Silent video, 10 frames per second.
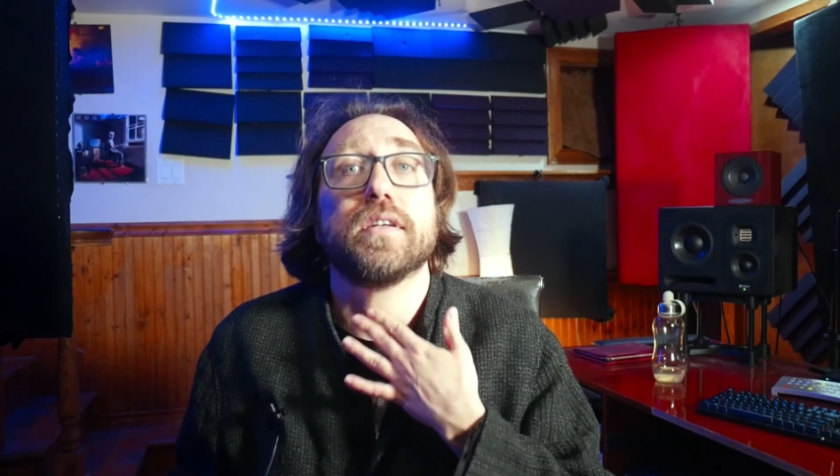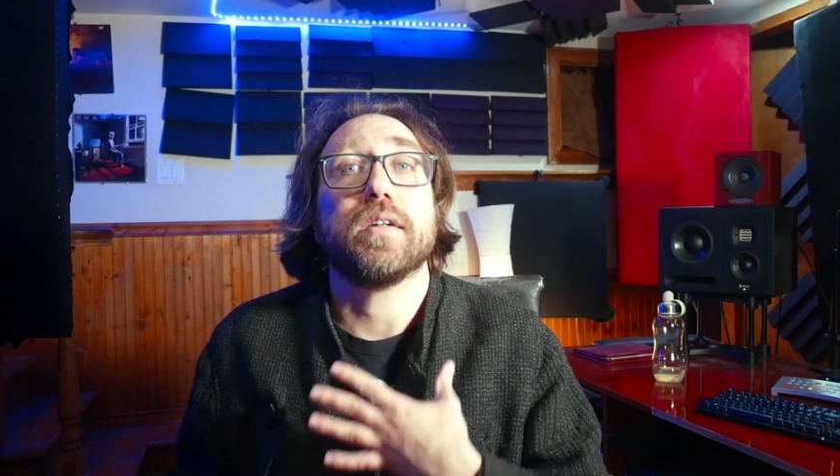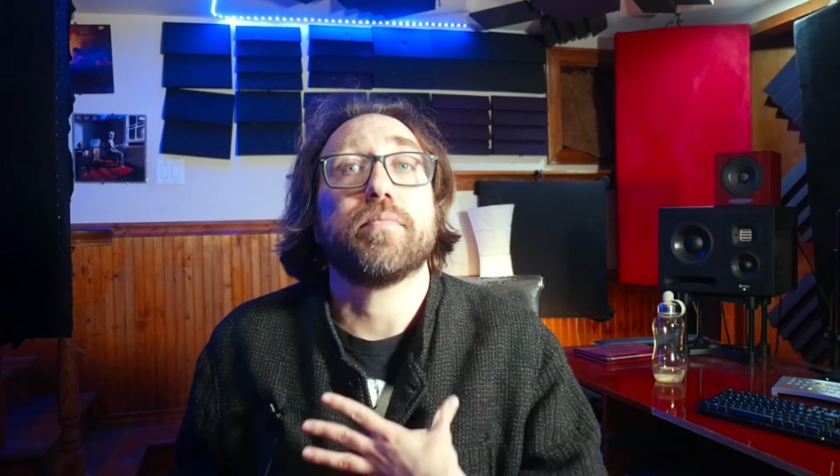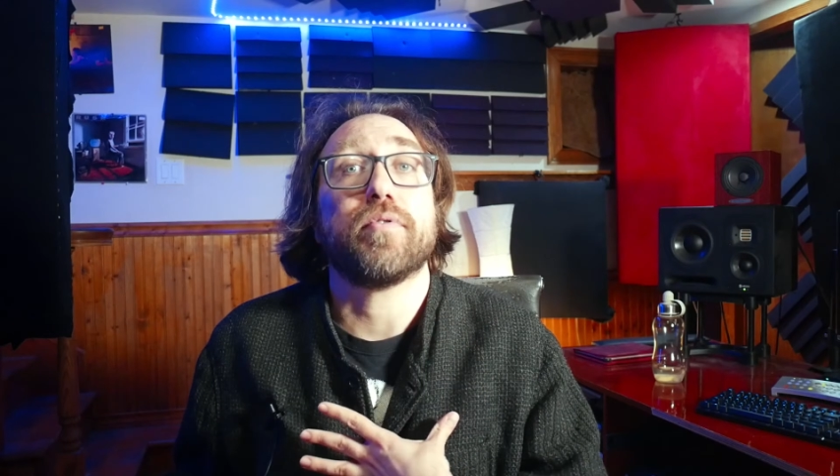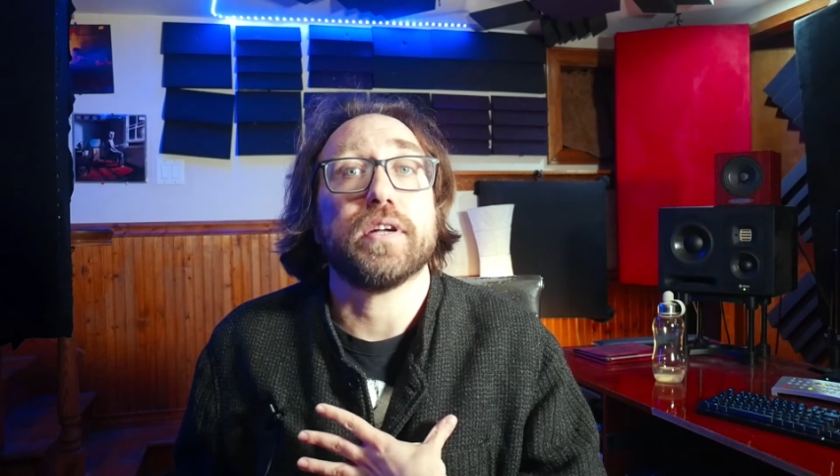
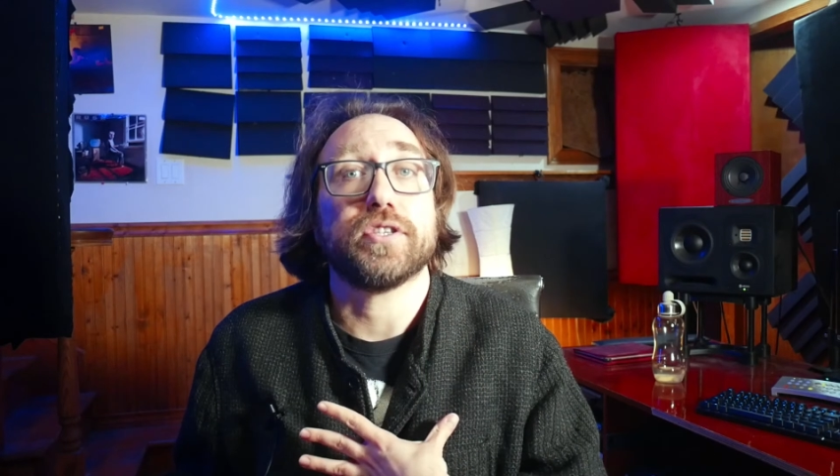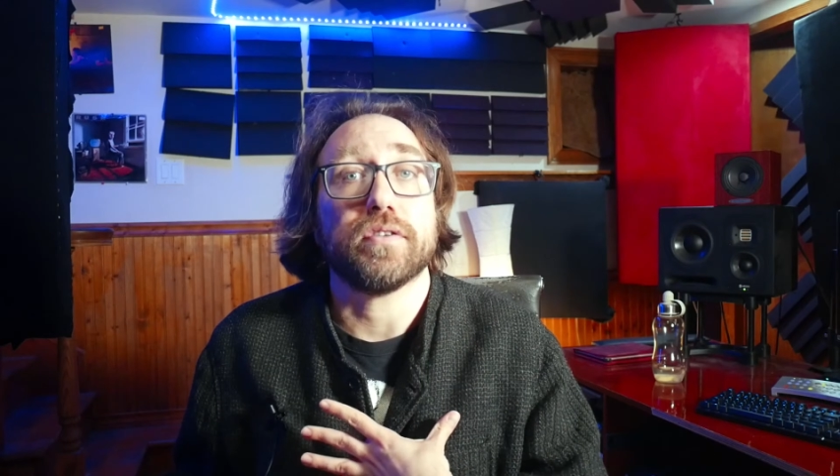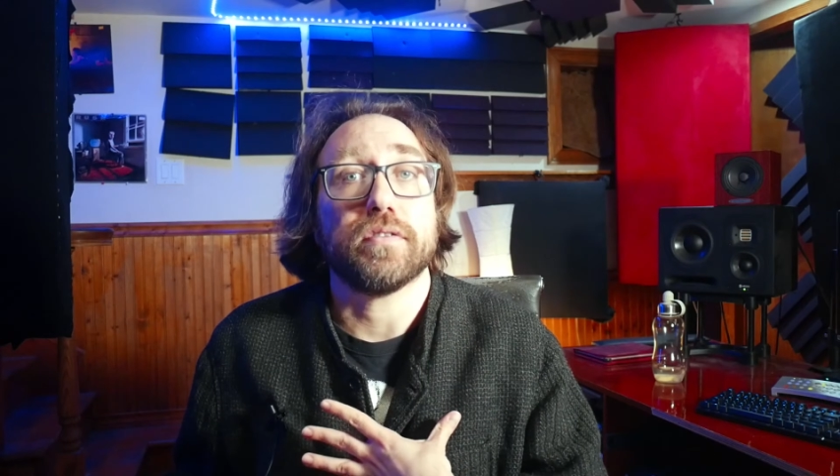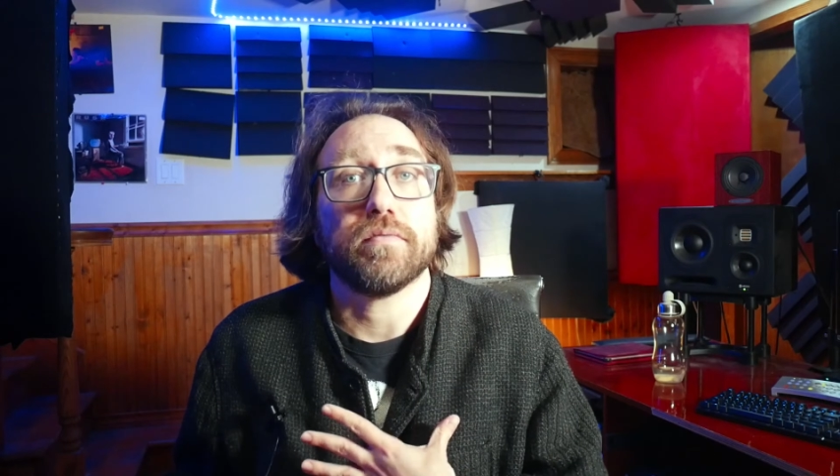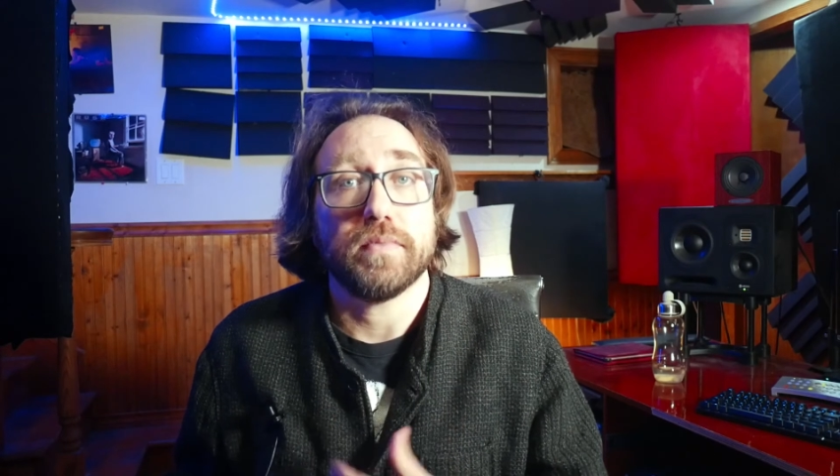and
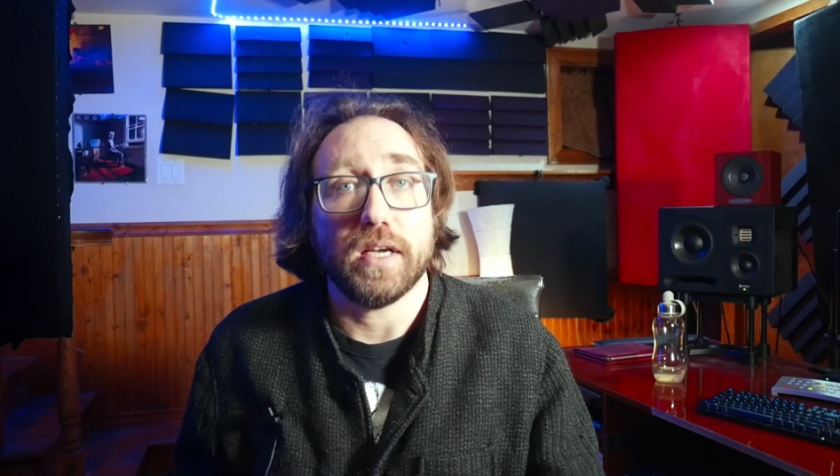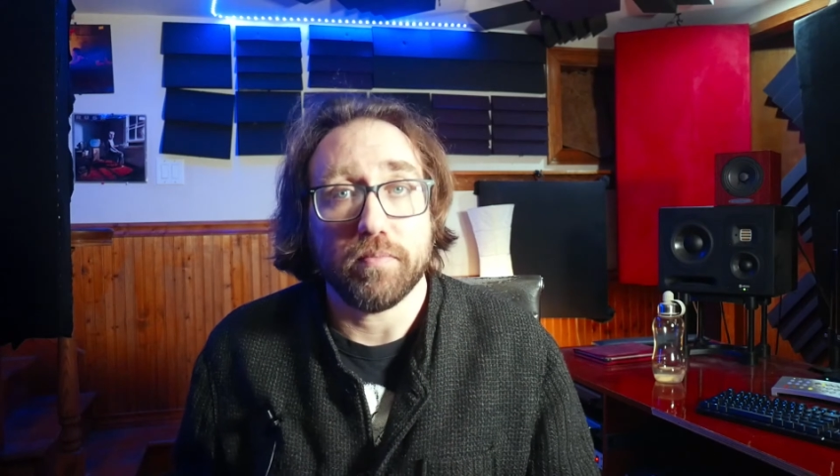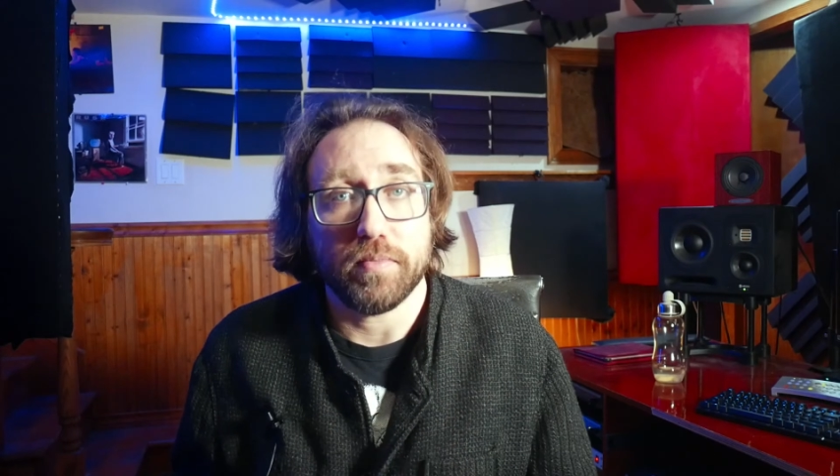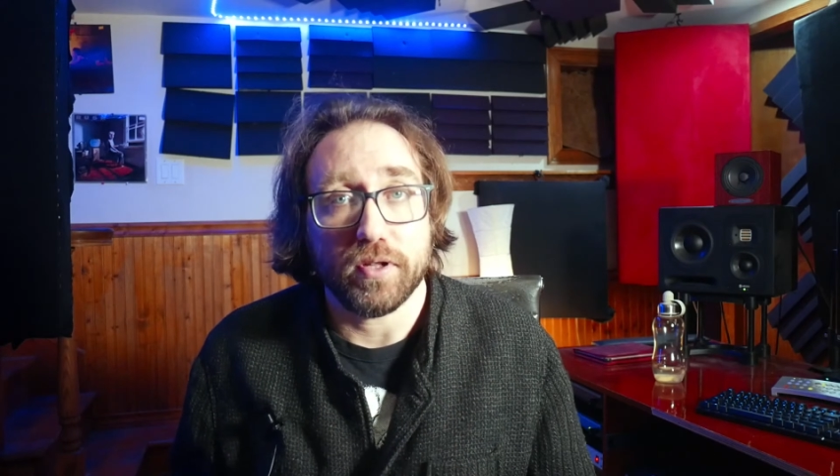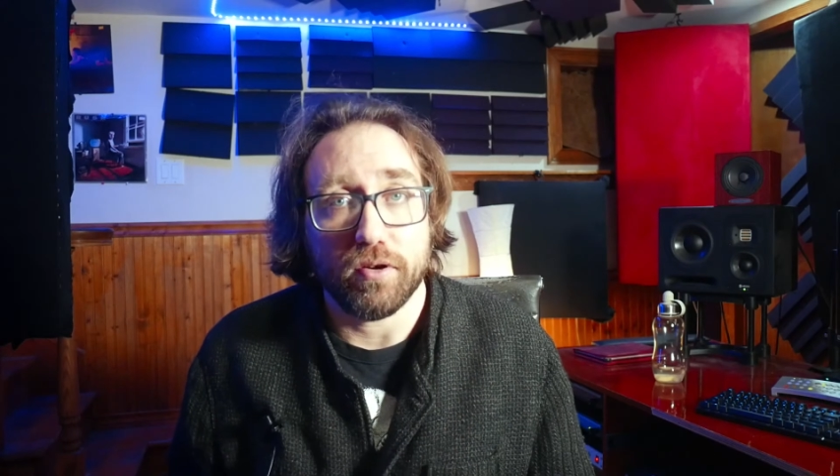pressure down
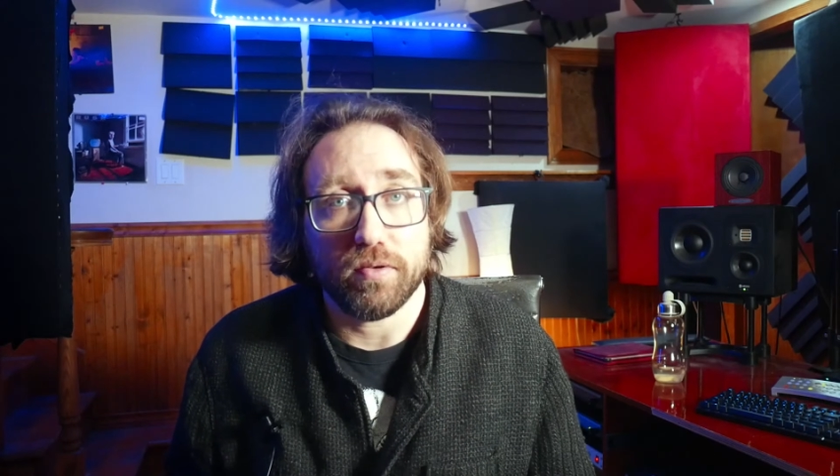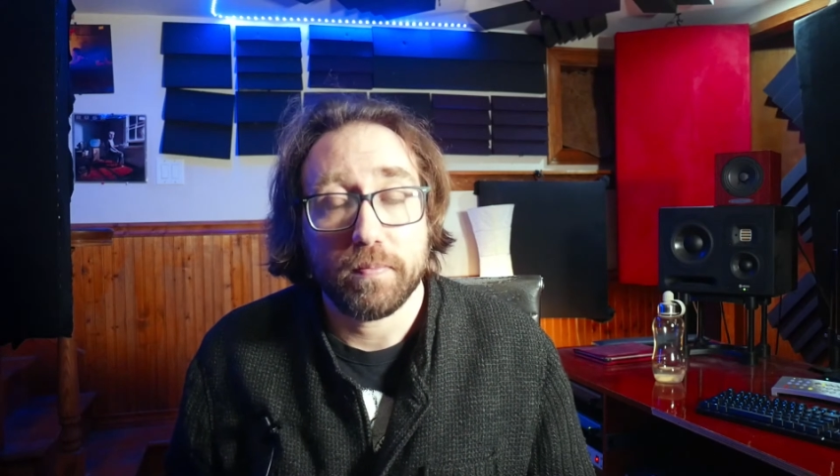below.